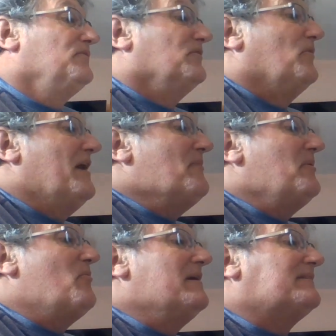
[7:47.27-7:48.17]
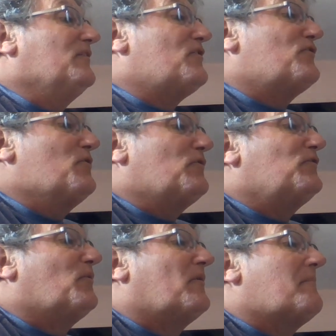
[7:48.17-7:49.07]
So then we went to the shoe
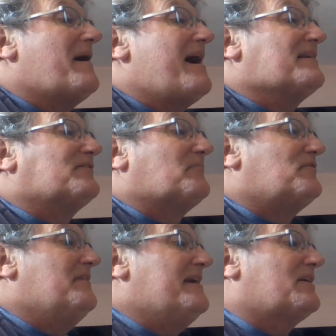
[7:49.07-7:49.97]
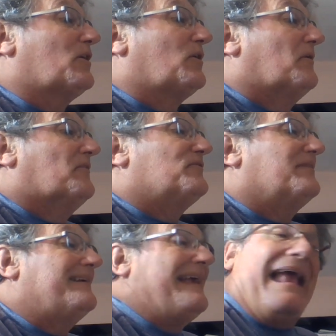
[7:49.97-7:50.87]
store to buy some
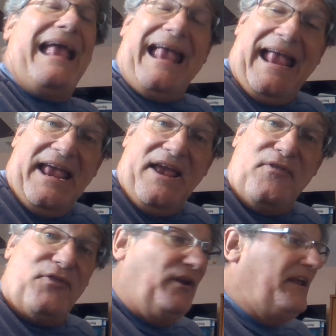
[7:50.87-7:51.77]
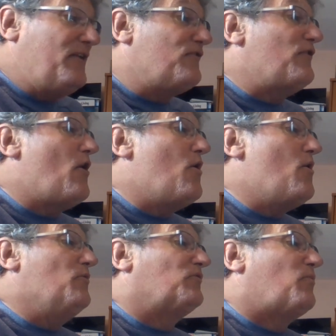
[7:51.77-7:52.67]
sneakers. Anthony
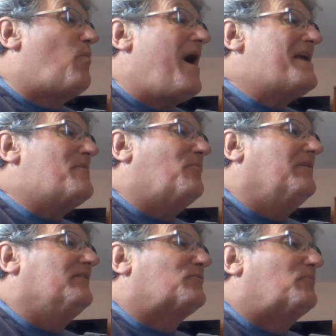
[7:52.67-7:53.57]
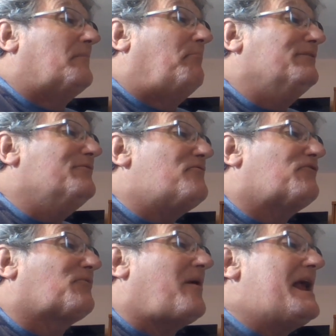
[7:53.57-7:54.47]
chose white ones with blue
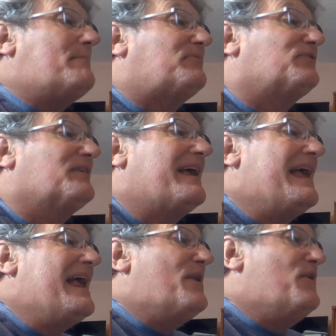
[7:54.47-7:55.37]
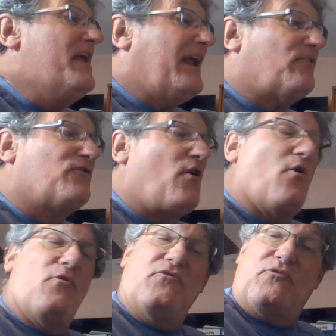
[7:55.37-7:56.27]
stripes. Nick
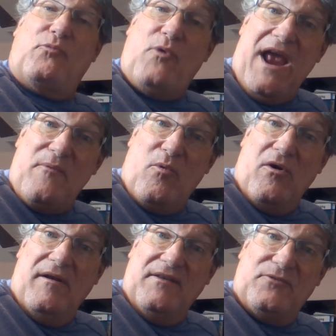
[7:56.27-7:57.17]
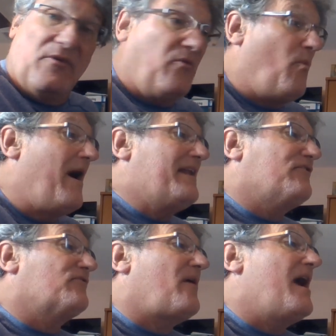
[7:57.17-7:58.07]
chose red ones with
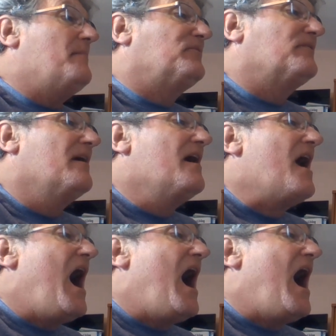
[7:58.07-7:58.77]
white stripes.